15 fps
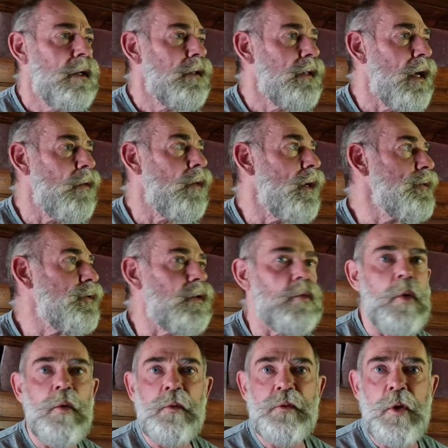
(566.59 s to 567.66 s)
Now, as you
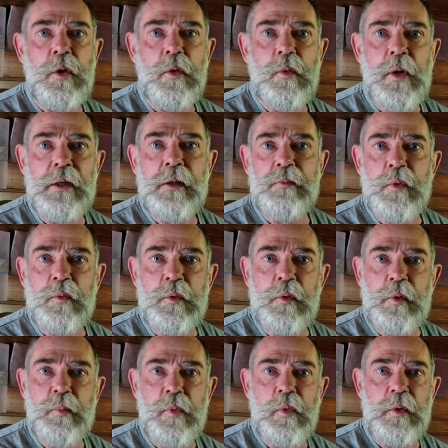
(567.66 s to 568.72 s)
all know, and I'm not going
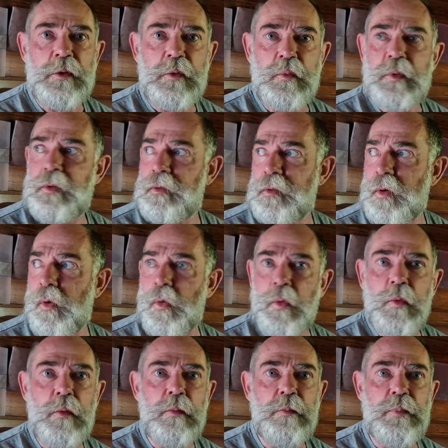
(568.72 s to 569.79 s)
to bore you with the
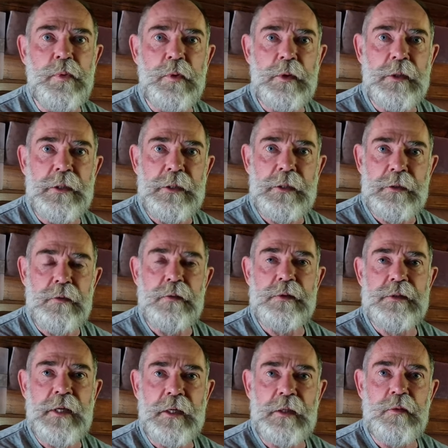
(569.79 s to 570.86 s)
whole Berlin
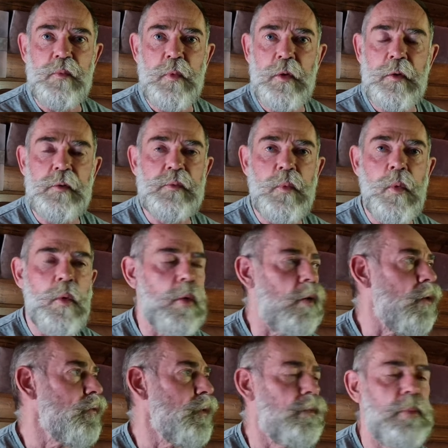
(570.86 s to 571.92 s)
Second World
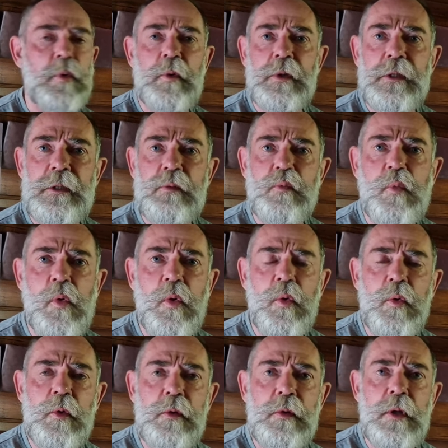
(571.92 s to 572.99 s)
War, the Berlin
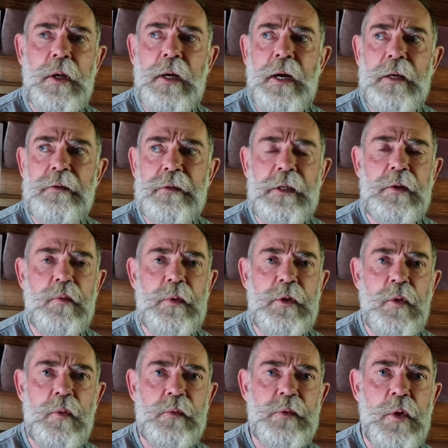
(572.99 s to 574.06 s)
Wall, I think we
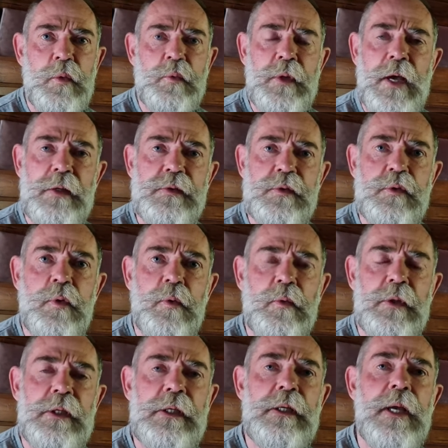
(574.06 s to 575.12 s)
all know that
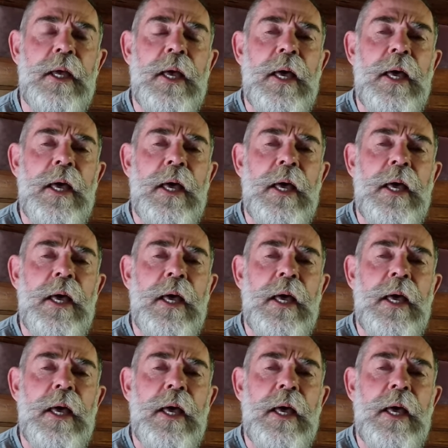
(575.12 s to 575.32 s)
story.